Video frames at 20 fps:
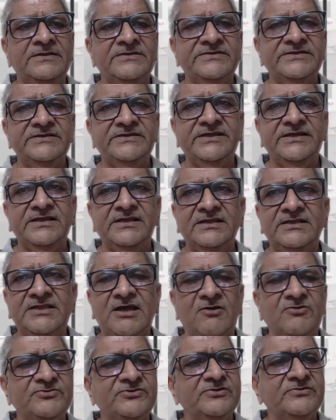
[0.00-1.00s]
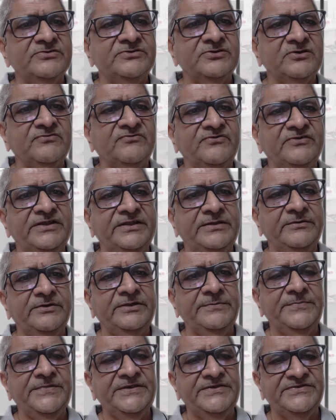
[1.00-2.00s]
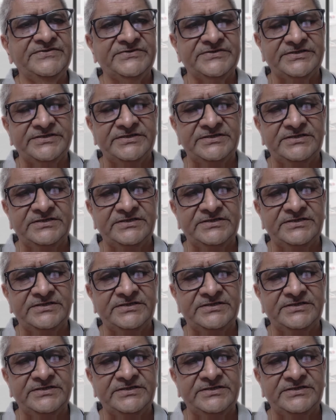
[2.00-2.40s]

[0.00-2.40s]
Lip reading: say there are thousands of DPs,